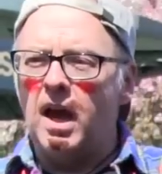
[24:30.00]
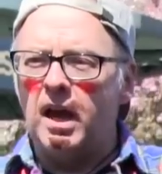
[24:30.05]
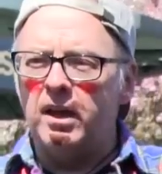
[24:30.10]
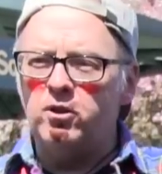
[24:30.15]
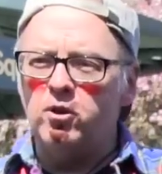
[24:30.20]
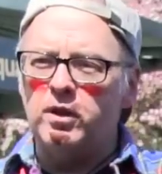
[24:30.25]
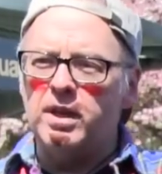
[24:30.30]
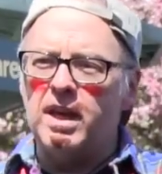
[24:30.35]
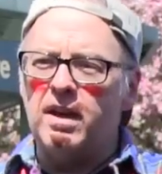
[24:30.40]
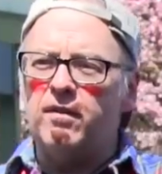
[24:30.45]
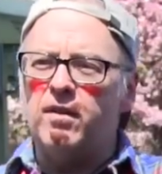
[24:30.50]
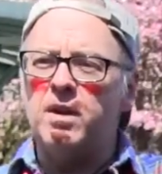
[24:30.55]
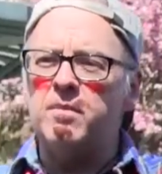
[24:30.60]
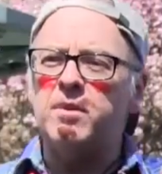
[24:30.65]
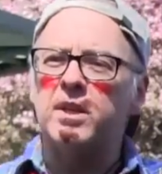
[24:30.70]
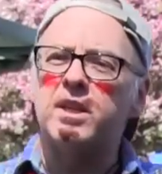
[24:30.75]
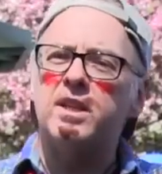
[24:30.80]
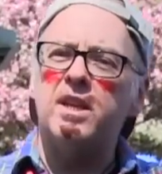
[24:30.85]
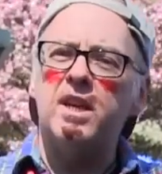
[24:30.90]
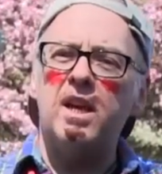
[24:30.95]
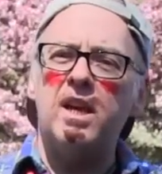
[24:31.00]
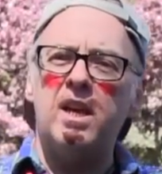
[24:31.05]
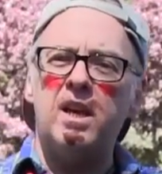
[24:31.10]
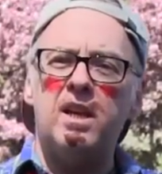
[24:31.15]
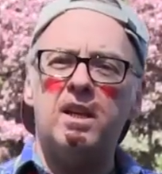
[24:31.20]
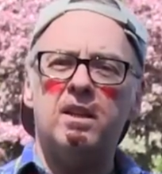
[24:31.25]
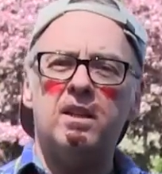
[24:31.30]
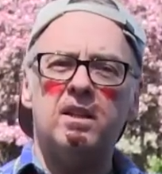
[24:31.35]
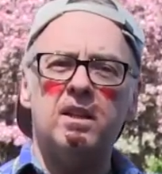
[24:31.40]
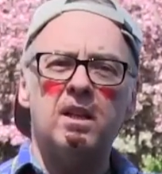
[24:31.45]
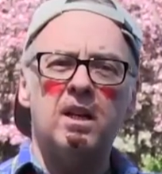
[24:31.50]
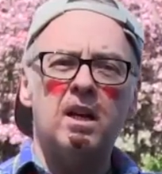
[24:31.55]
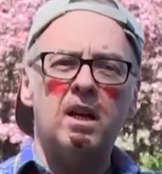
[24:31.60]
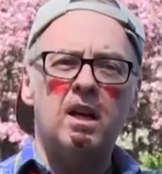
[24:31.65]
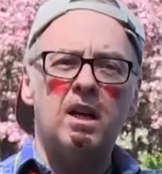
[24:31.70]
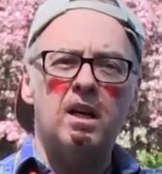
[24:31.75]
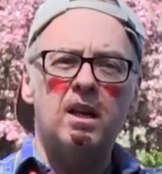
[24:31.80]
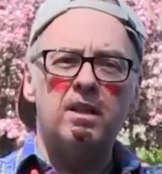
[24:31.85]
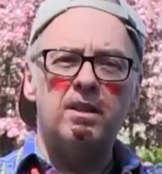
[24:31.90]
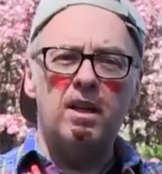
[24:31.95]
And you give him the key
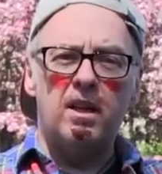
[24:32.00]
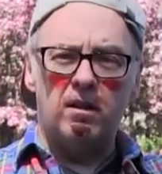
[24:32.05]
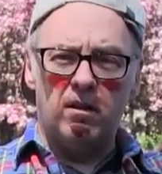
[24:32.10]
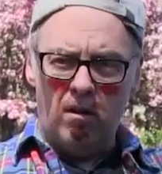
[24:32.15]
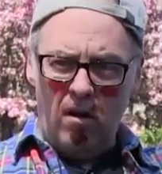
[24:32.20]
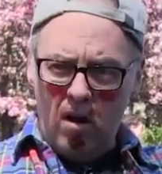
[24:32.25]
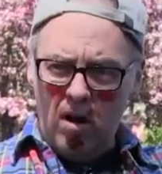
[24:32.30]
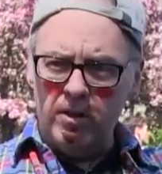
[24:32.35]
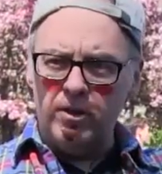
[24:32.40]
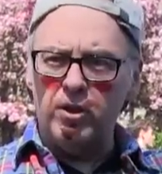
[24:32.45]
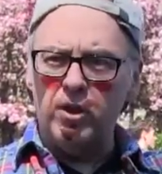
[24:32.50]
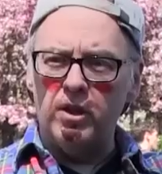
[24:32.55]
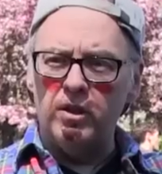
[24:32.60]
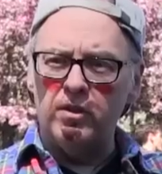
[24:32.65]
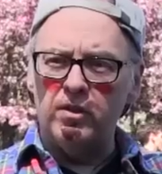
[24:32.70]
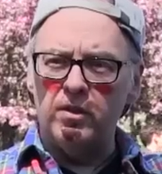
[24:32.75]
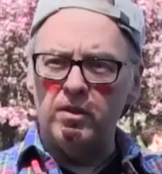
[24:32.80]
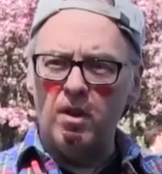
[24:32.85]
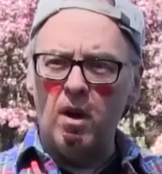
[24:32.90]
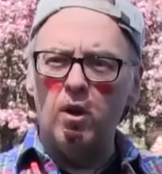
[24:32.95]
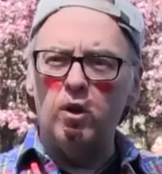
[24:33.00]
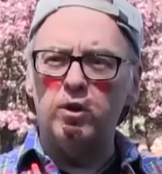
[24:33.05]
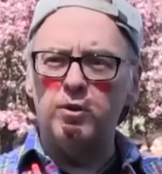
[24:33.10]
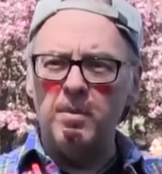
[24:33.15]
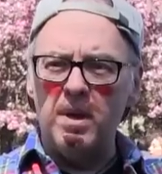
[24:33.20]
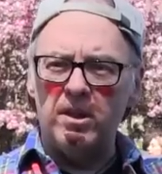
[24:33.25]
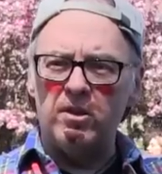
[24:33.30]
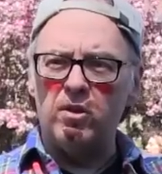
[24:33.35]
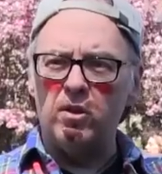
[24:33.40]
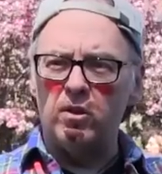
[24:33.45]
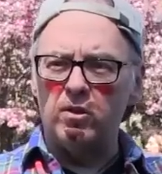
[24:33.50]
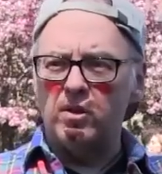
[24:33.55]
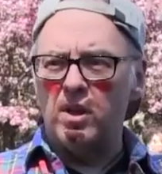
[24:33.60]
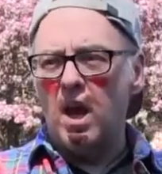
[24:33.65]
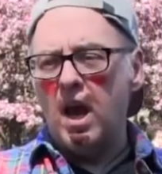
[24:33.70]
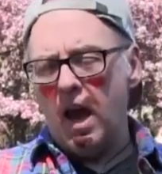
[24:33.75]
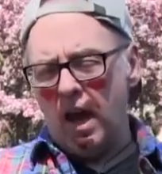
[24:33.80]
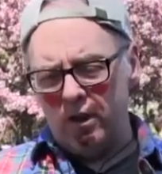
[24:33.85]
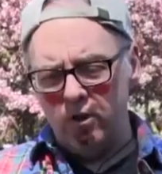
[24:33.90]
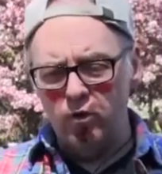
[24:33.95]
that launches those missiles
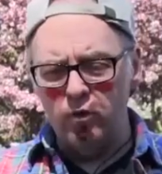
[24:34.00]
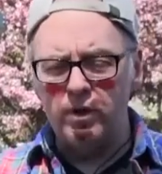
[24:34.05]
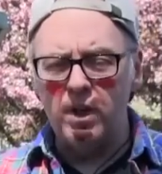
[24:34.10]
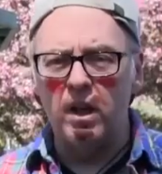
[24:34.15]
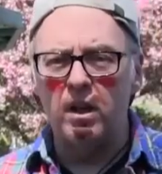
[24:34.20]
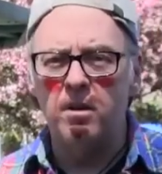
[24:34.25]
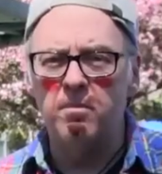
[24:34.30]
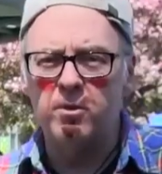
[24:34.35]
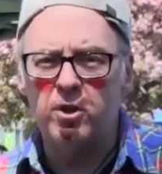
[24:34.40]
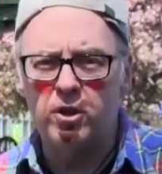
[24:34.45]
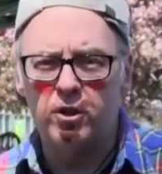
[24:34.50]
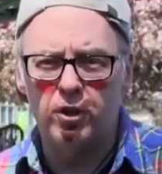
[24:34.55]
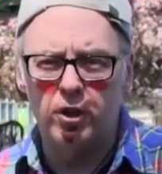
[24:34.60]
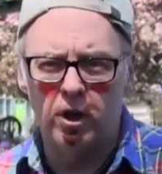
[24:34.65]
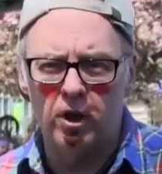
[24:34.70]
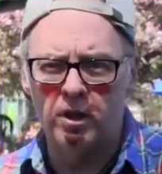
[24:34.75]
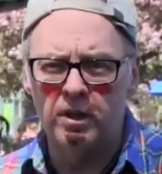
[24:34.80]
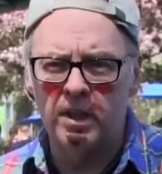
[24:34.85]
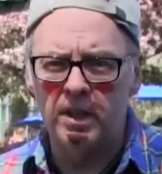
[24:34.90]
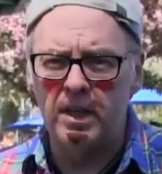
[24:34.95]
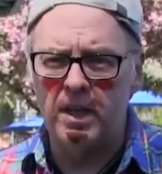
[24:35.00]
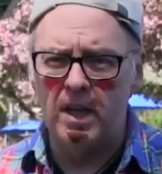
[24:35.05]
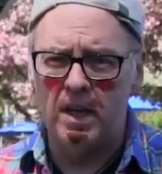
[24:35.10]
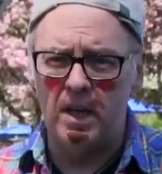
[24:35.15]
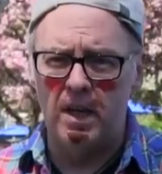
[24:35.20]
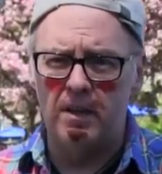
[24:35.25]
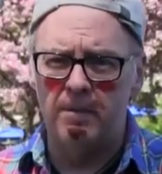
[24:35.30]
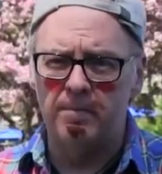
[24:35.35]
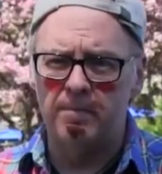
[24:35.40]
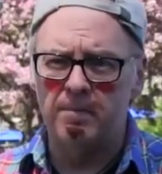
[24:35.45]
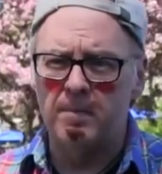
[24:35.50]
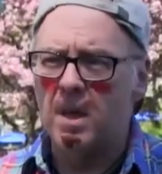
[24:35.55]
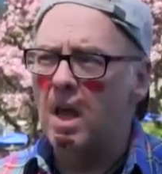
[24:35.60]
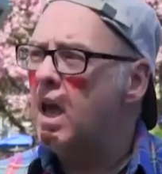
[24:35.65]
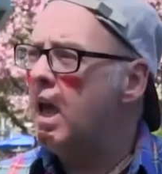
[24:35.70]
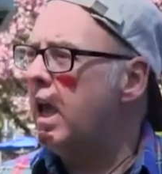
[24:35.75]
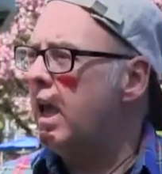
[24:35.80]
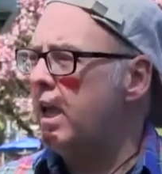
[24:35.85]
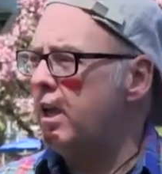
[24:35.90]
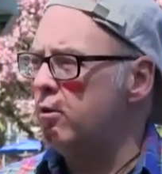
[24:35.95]
and you tell him to turn the key,
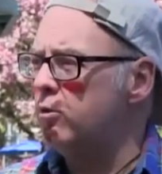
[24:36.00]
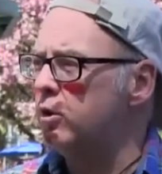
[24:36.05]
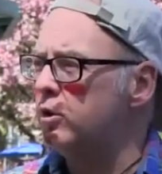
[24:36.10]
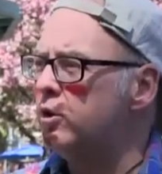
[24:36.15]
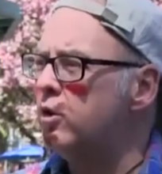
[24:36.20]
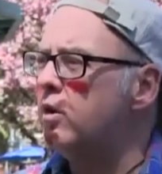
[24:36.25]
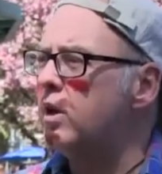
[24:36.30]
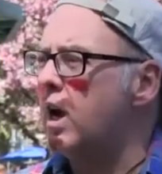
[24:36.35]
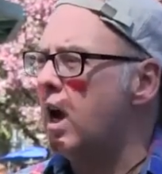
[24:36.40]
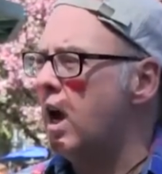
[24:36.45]
he will do it